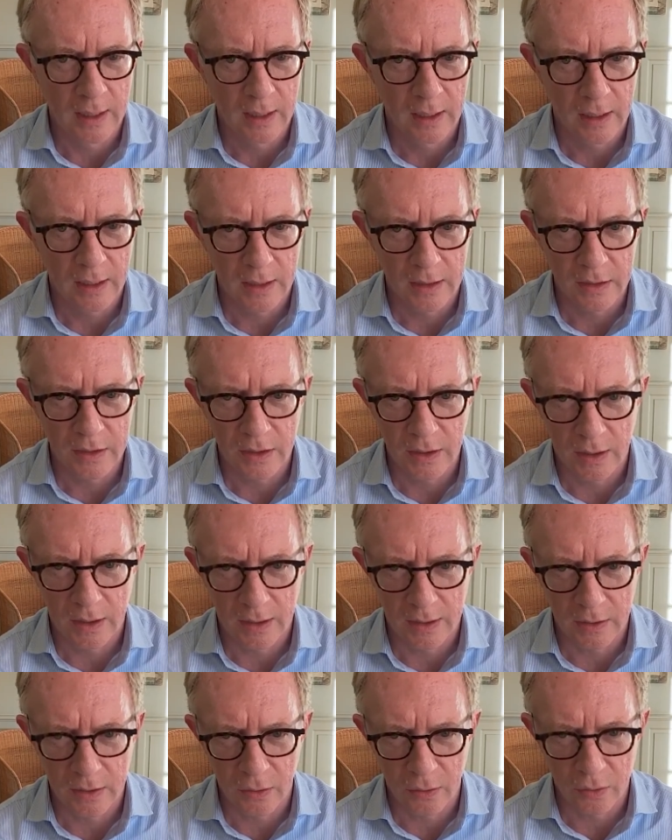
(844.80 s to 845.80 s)
And she
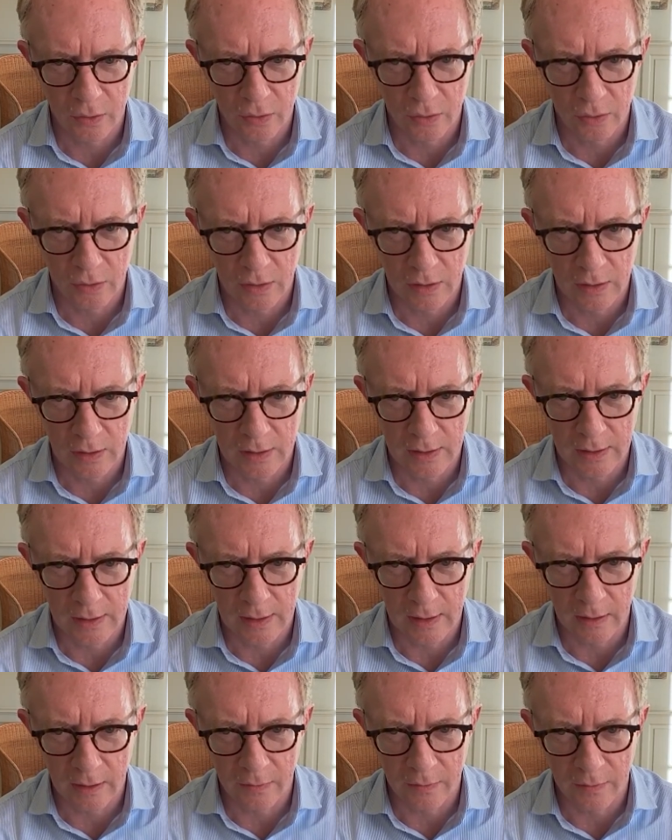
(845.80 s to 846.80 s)
has those chronically
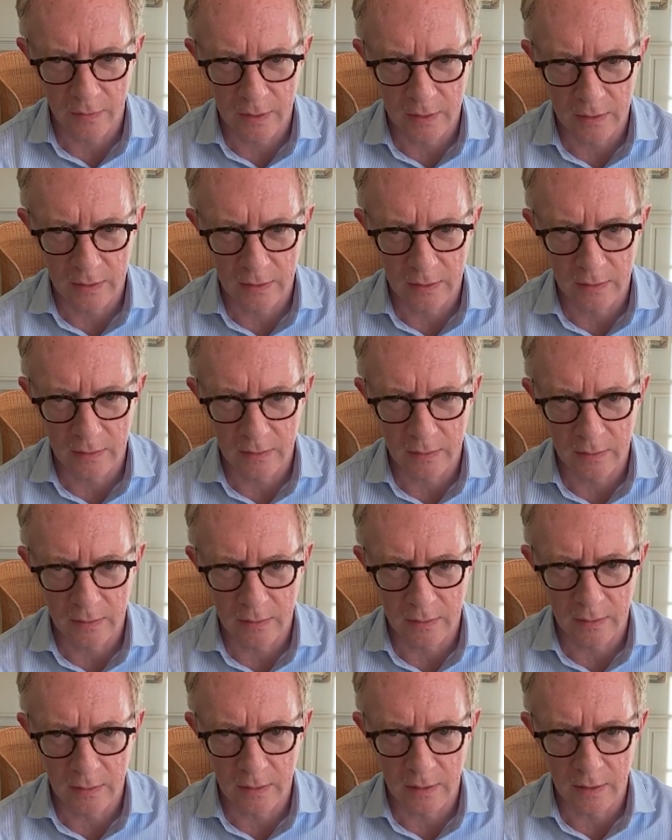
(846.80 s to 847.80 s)
elevated
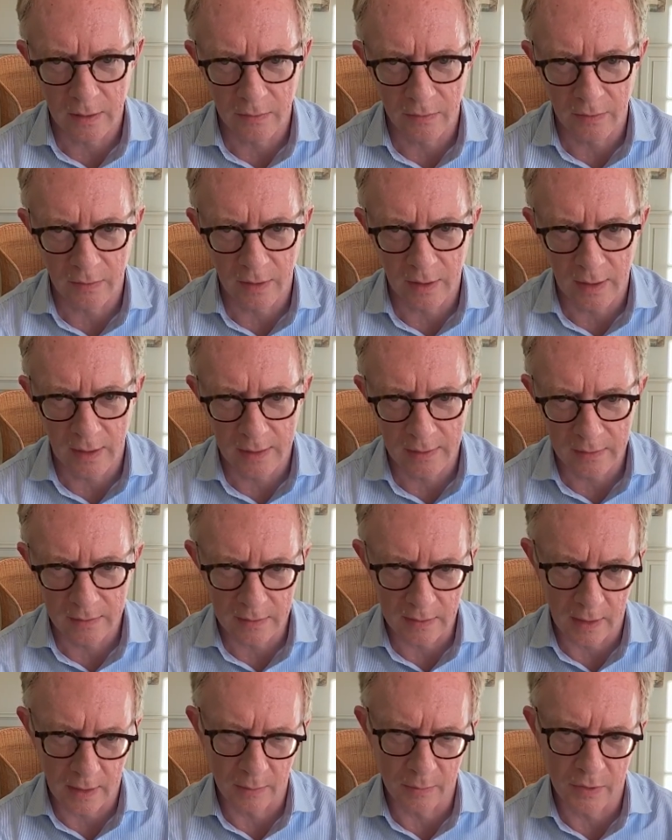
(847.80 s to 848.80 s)
liver enzymes.